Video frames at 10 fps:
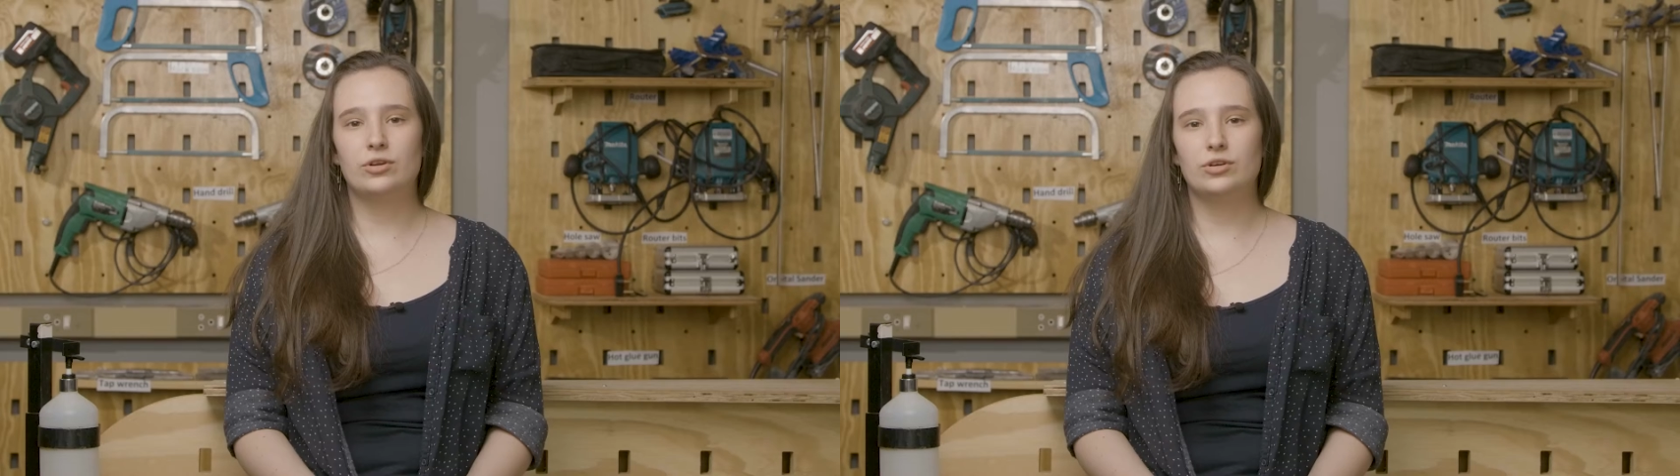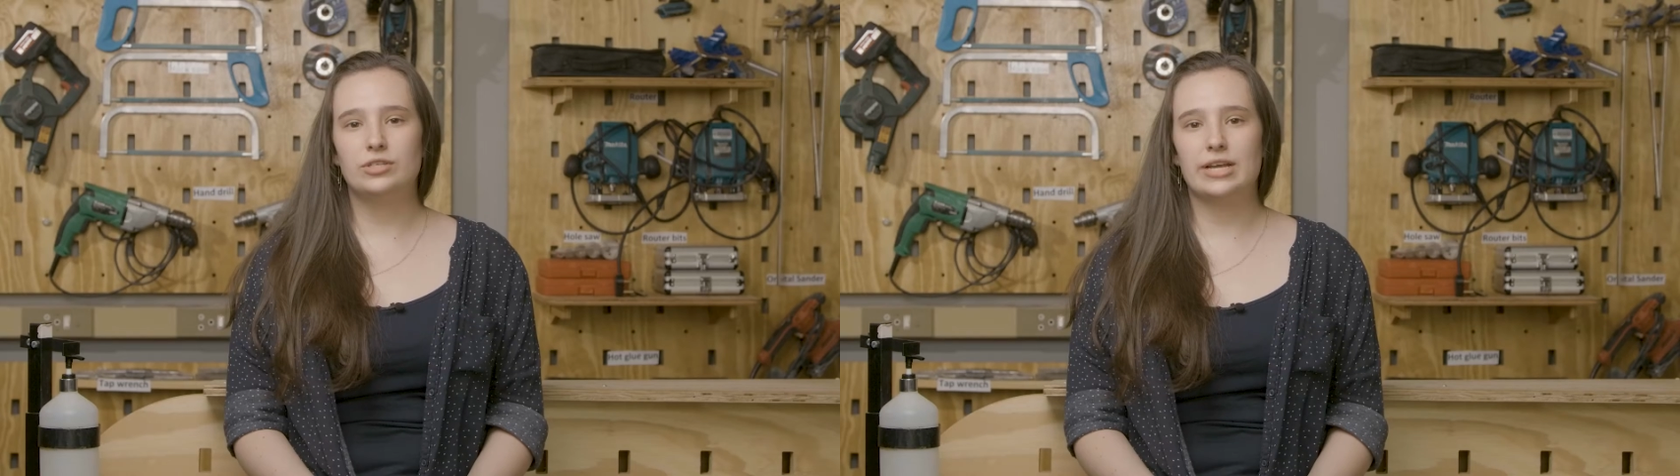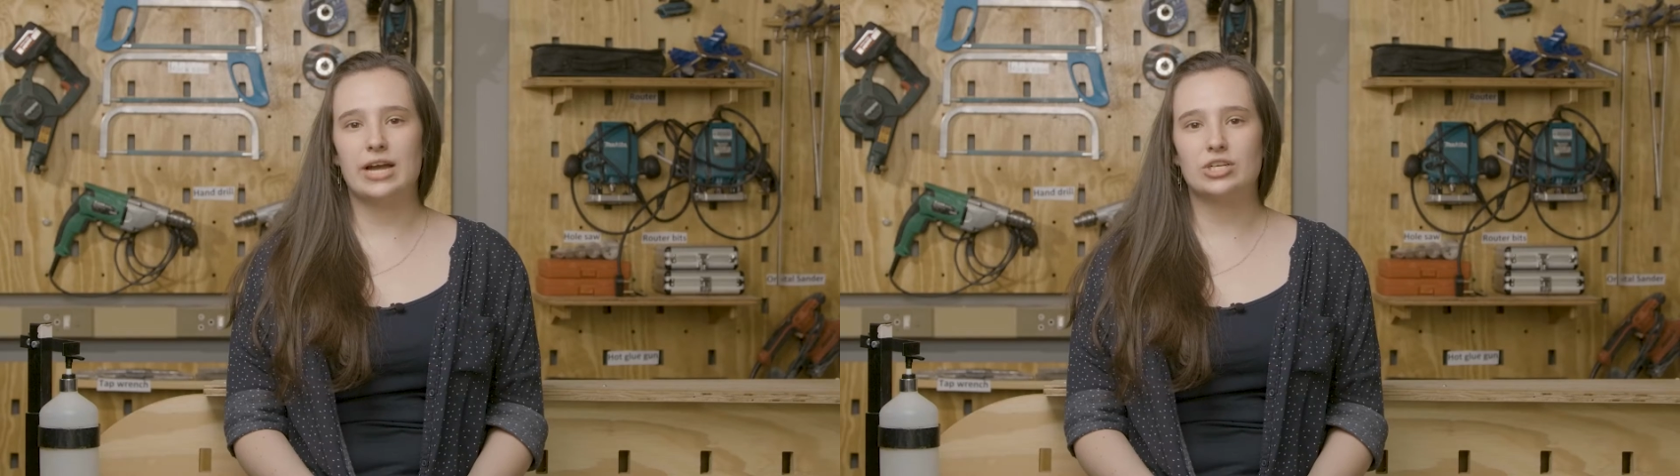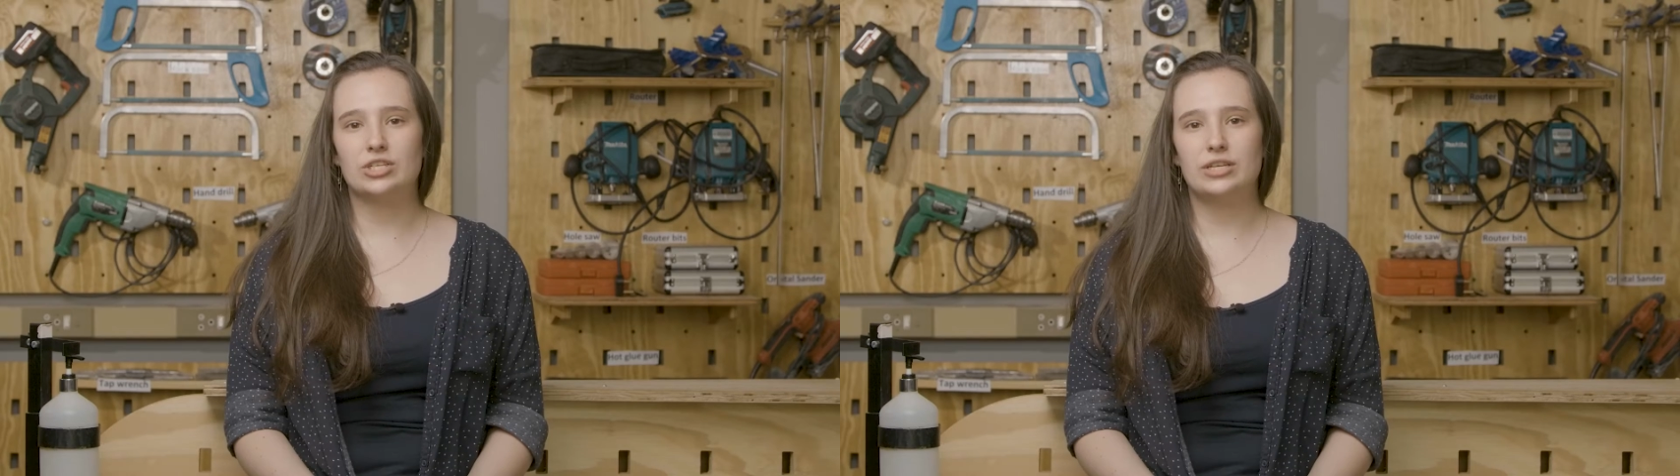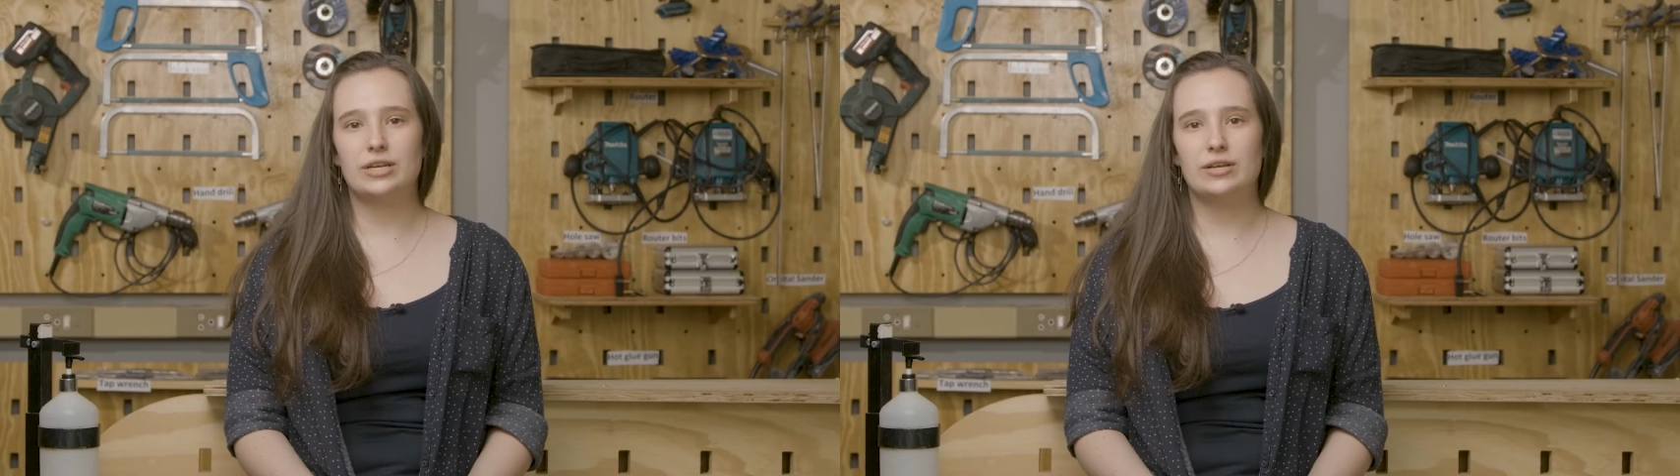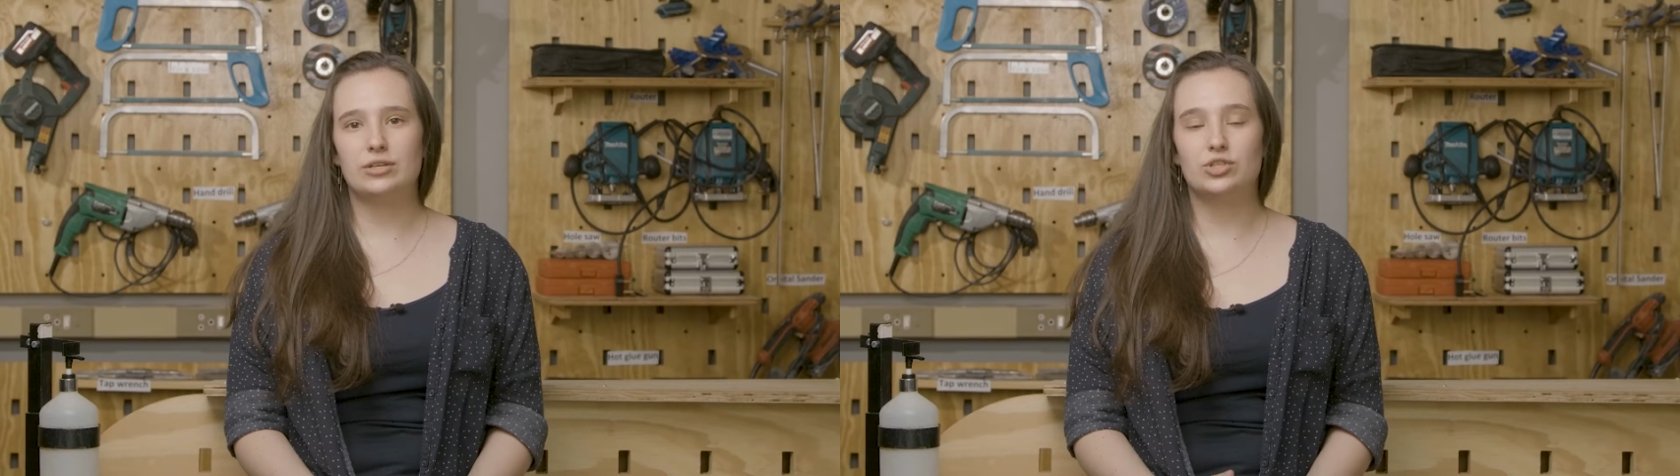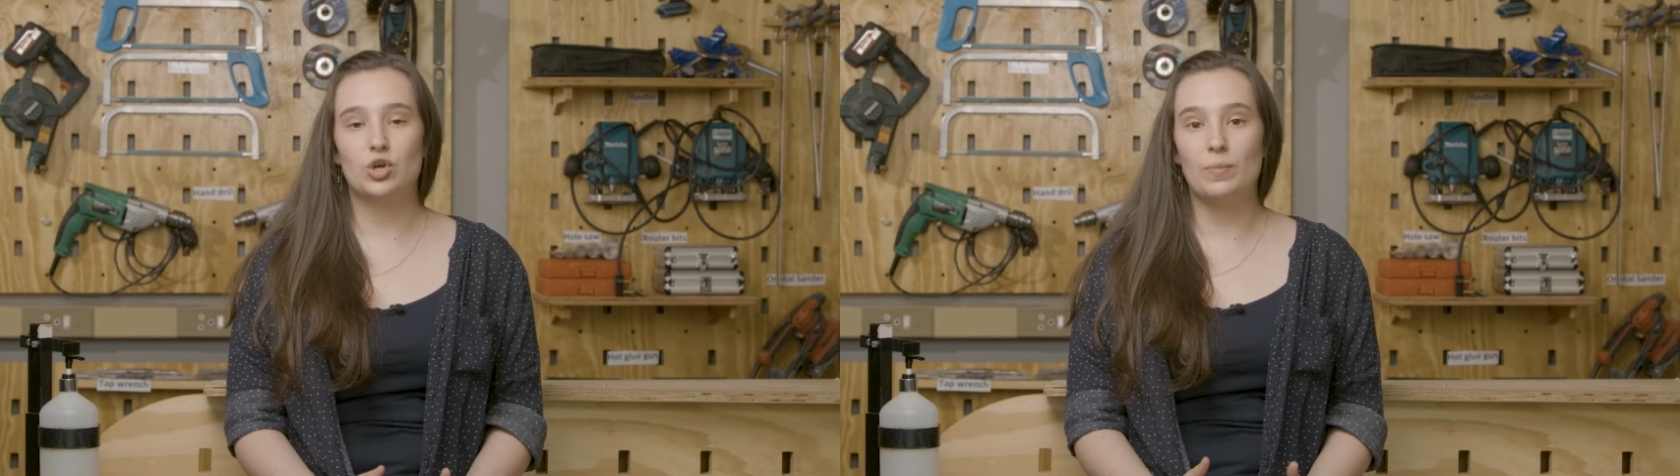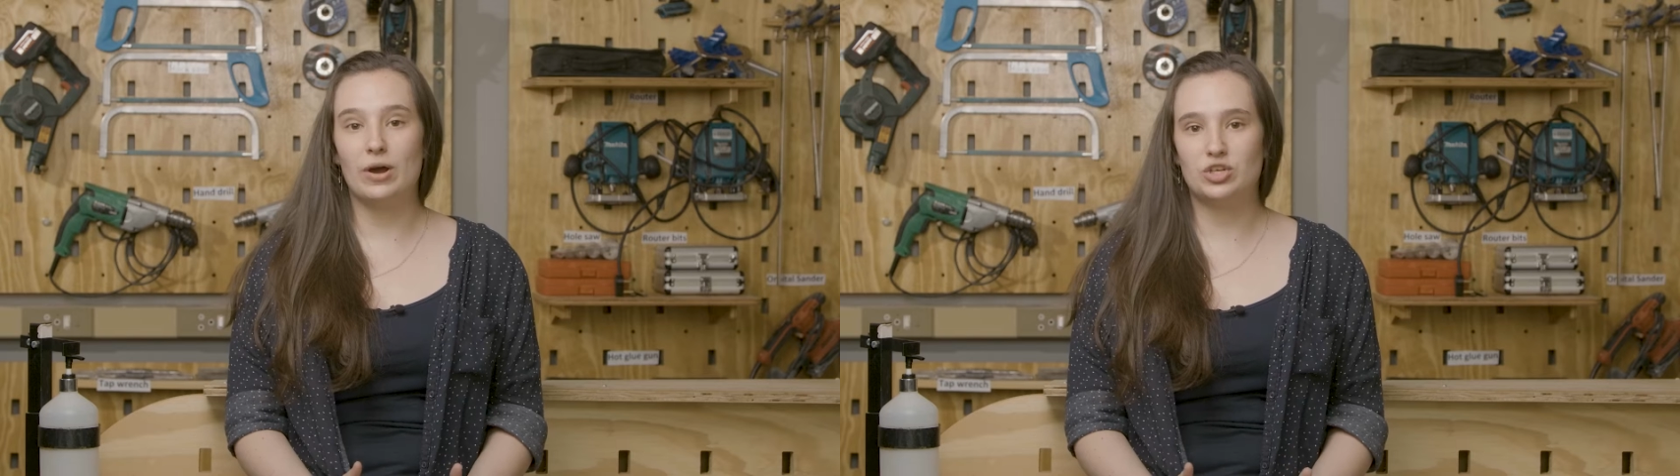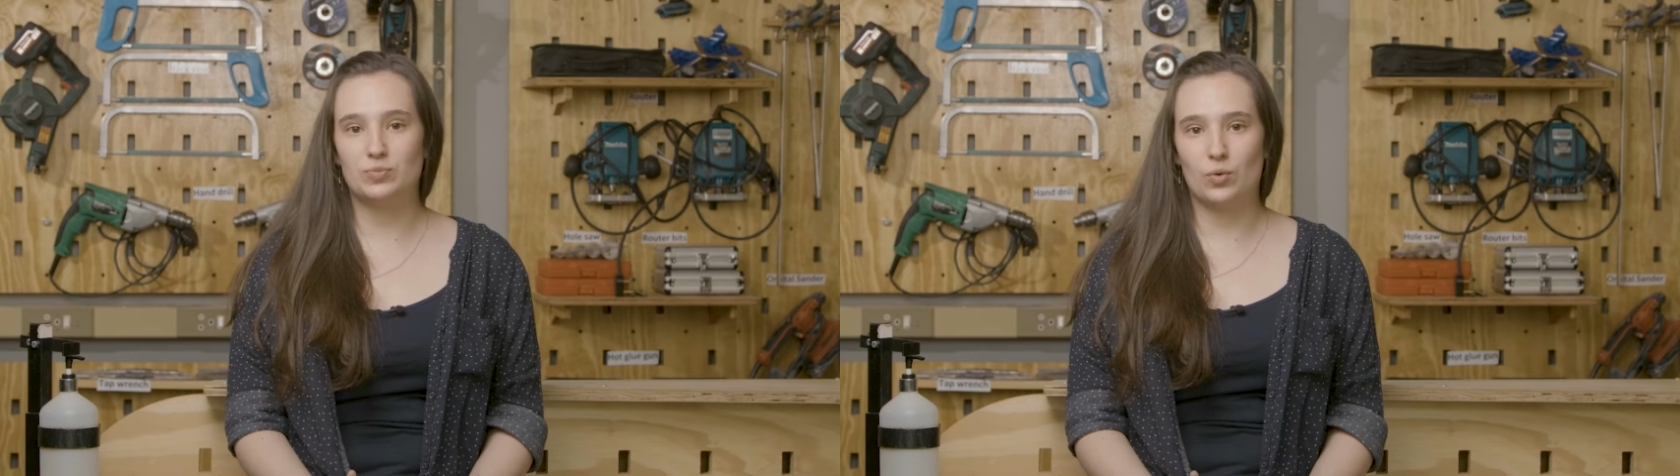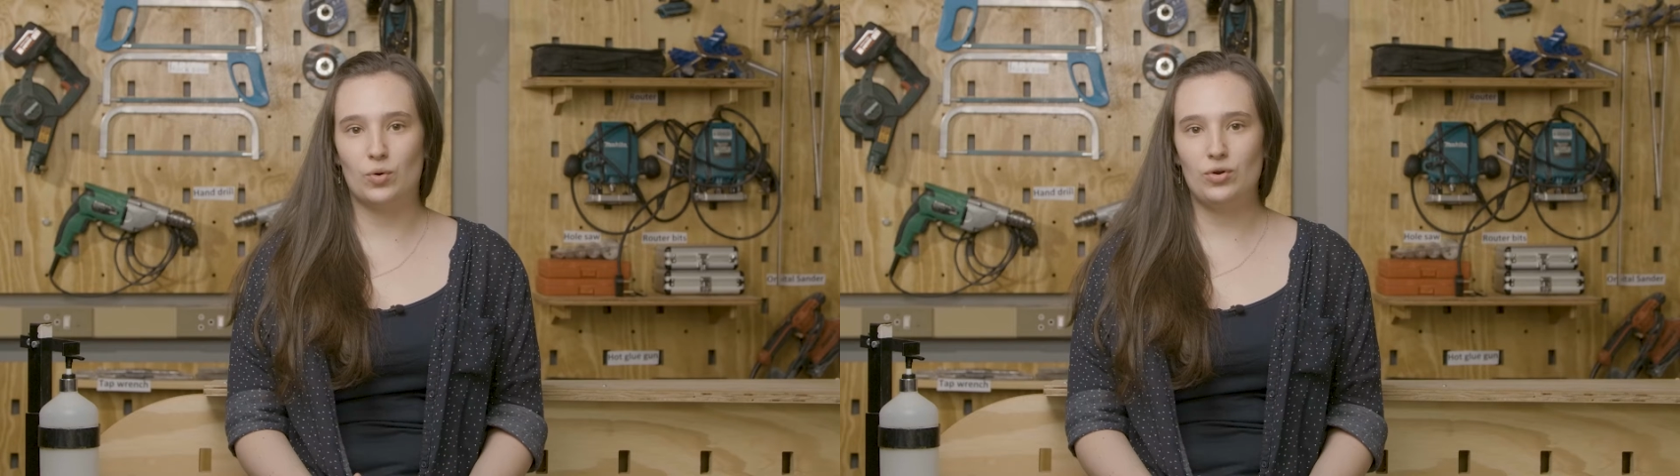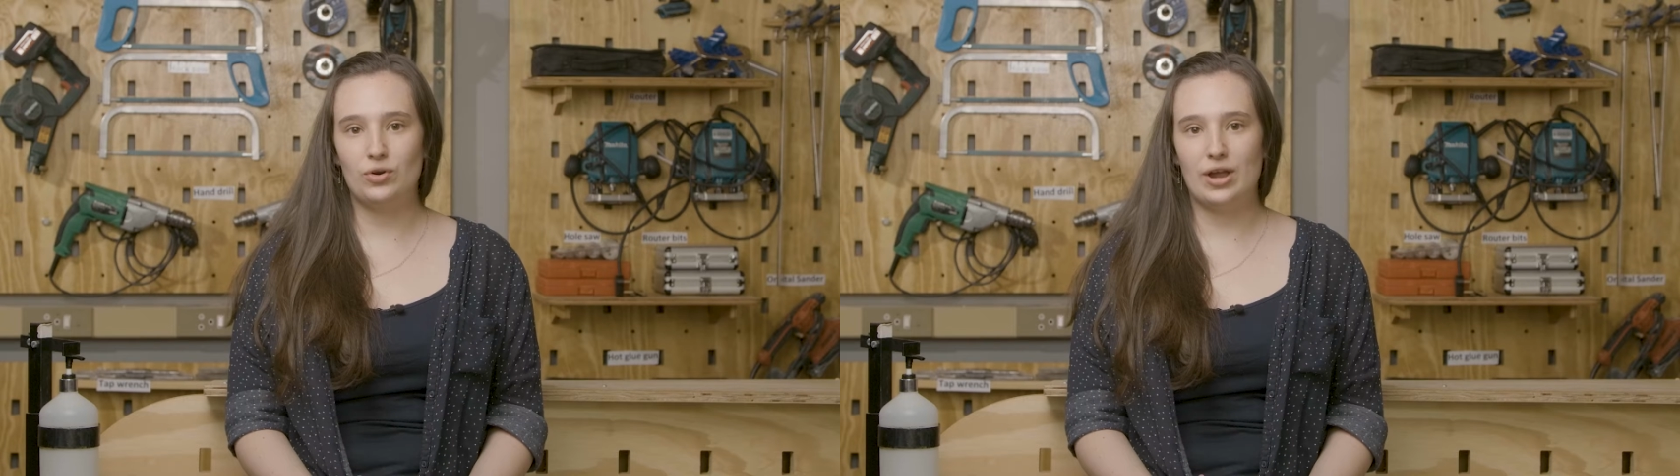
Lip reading: learned actually so much more